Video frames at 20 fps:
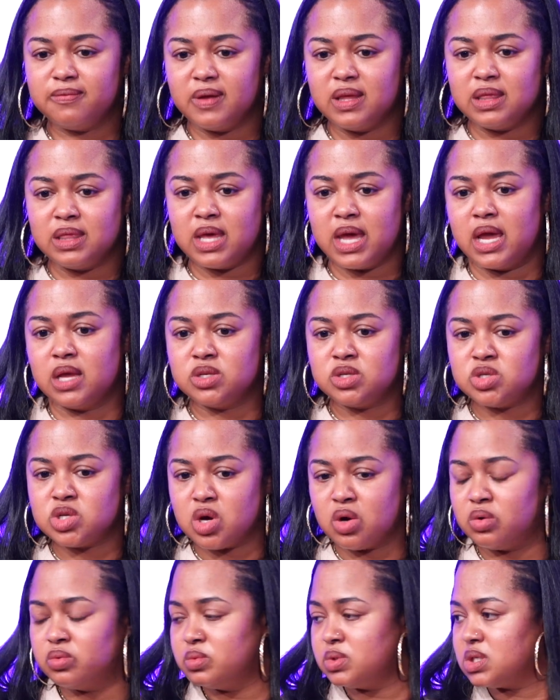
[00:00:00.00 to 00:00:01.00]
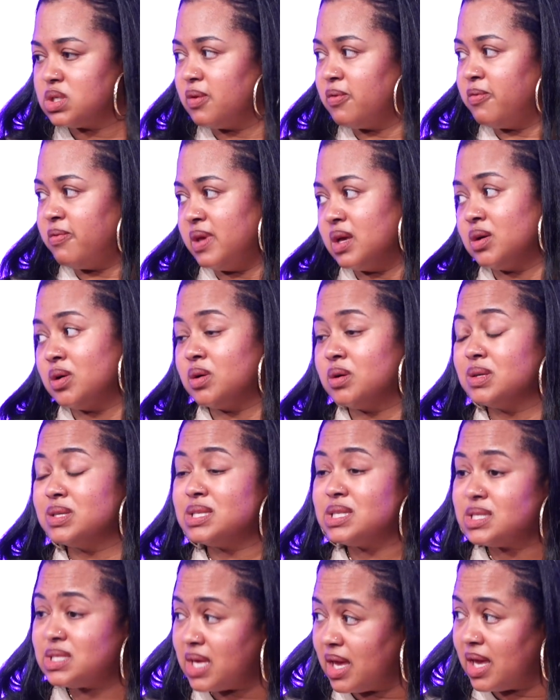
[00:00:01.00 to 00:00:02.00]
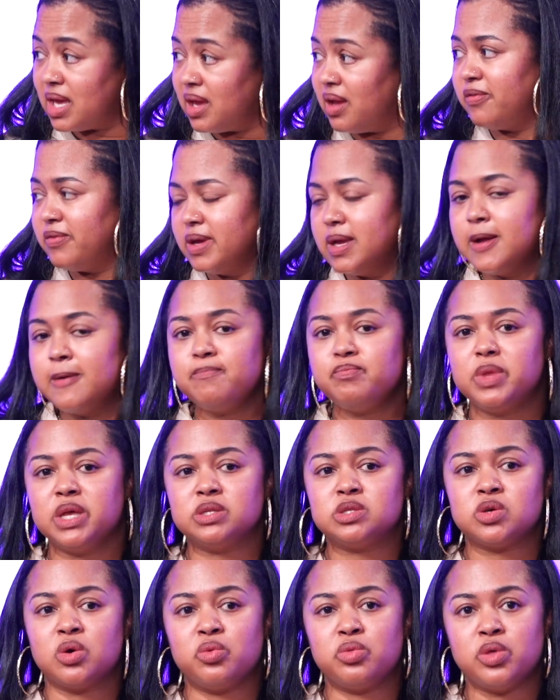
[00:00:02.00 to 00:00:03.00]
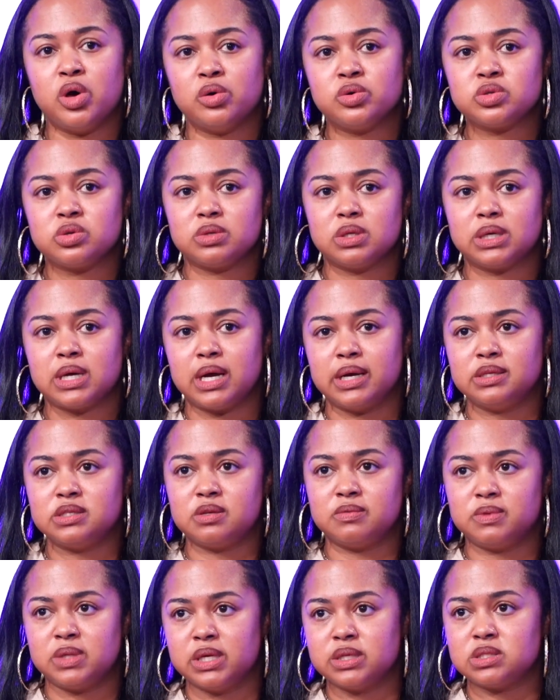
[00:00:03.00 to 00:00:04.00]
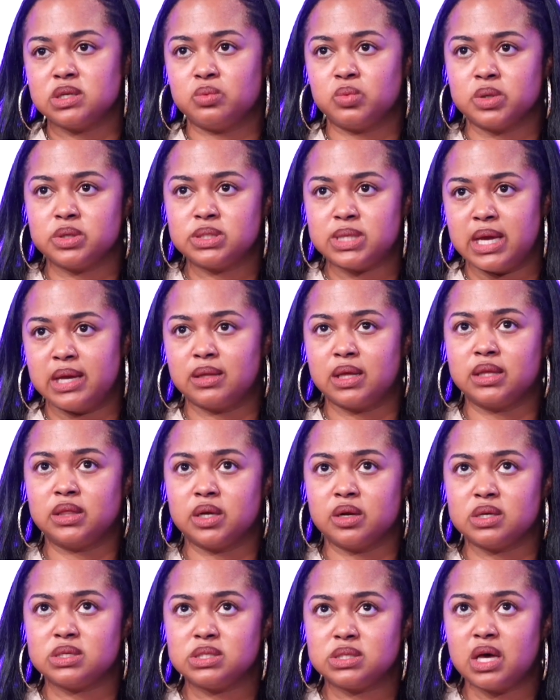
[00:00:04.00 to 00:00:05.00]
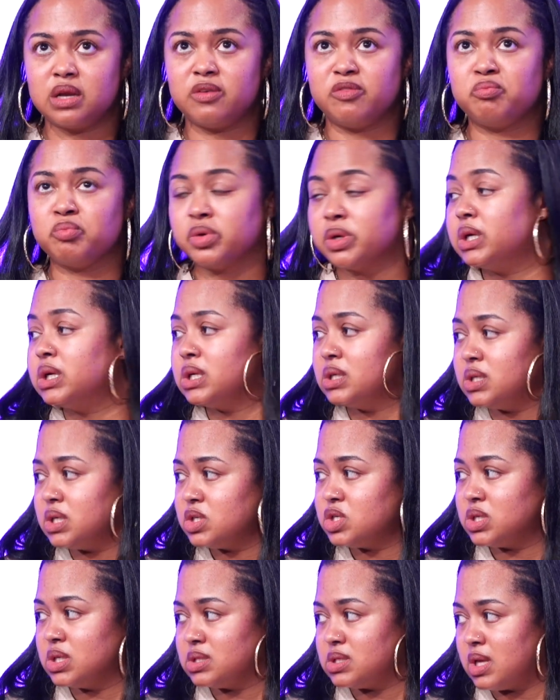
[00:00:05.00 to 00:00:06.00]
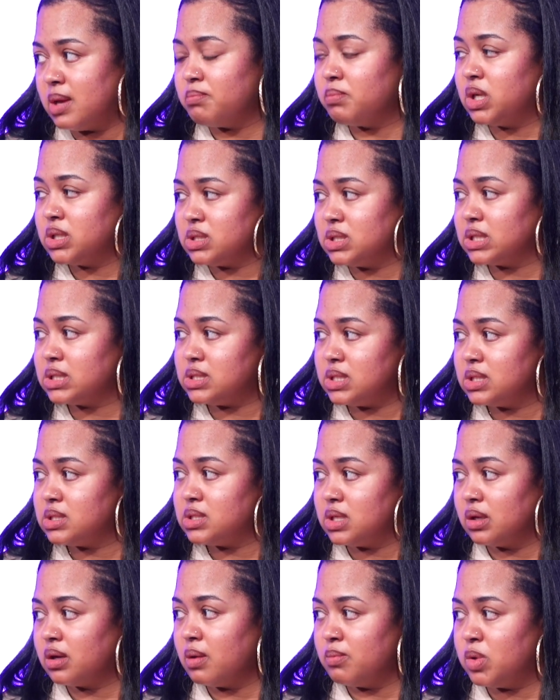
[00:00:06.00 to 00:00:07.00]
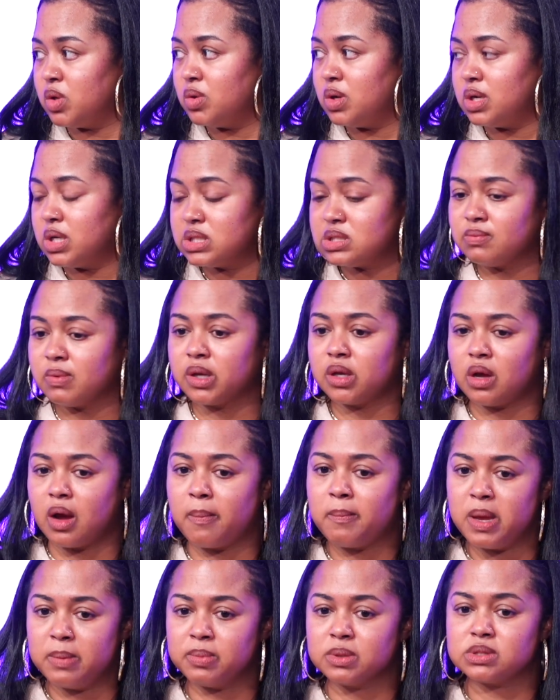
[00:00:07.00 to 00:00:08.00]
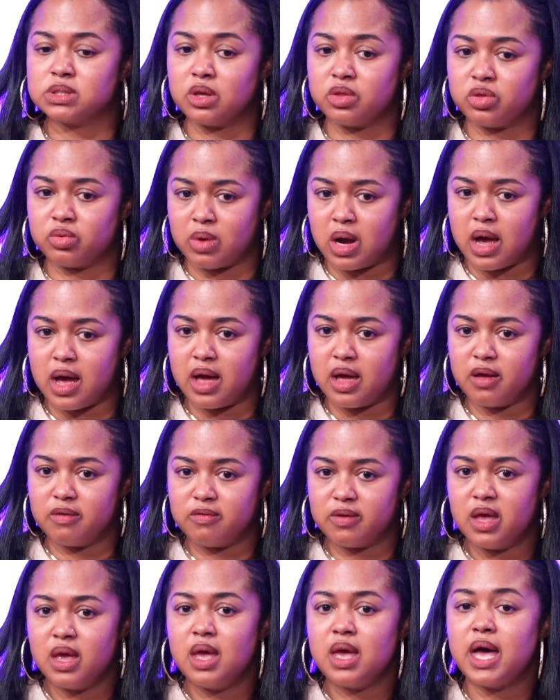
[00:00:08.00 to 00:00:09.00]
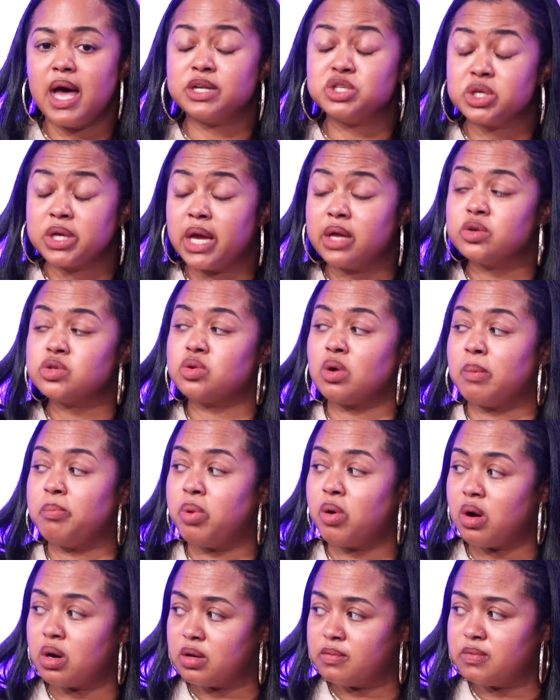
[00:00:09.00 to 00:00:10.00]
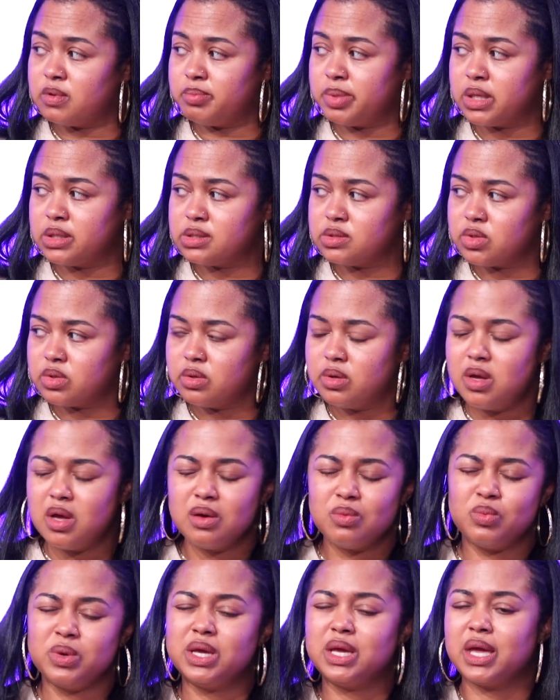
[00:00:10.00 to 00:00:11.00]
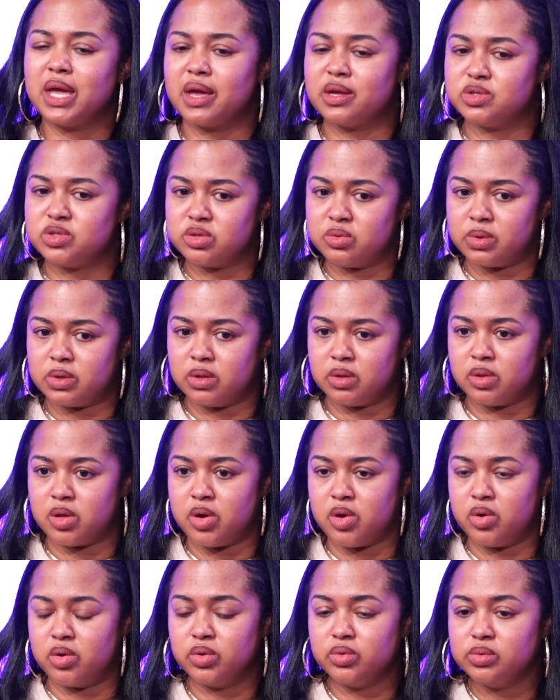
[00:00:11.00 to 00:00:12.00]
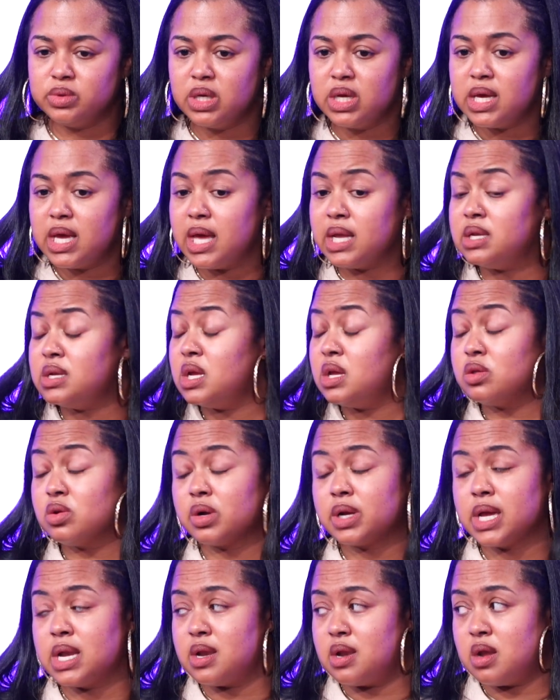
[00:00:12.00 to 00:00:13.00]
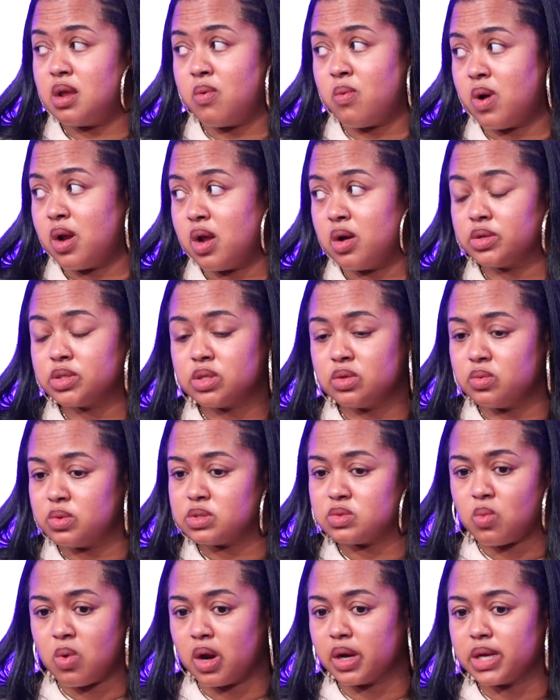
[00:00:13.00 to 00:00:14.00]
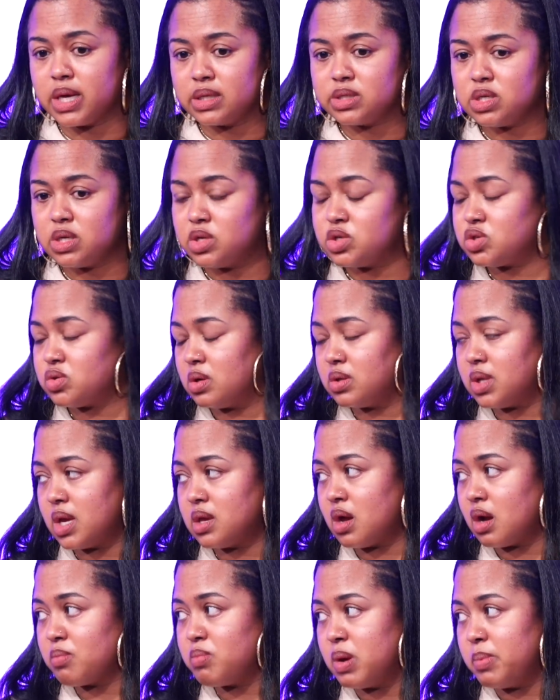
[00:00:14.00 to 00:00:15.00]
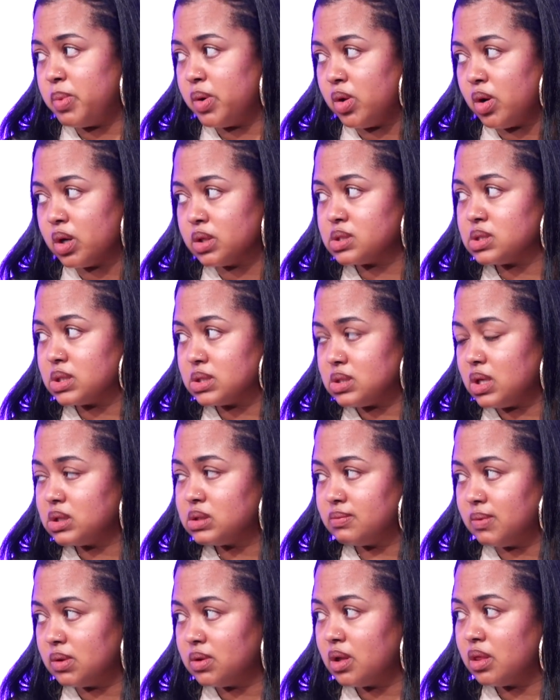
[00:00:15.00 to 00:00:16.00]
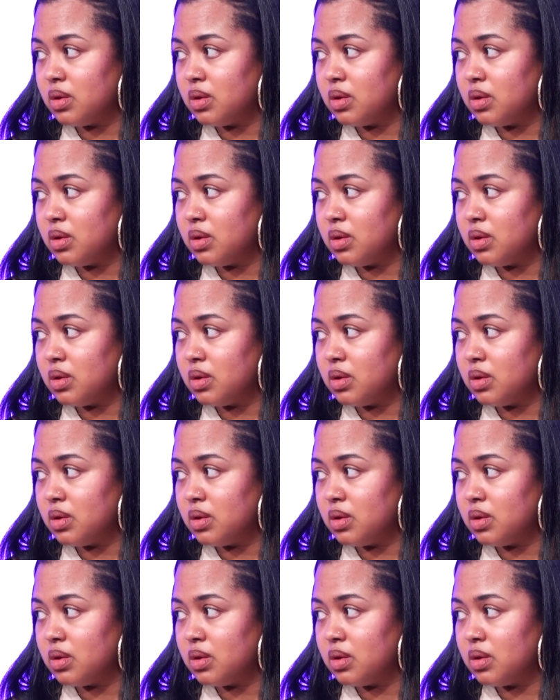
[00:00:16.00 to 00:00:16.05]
they don't feel safe. And so those are the kinds of things that we're saying, like, there are a set of preconditions that must exist in communities for young people to thrive. Educators are a part of the puzzle. We can't do it alone, and neither can anyone else who is working to ensure that young people are successful and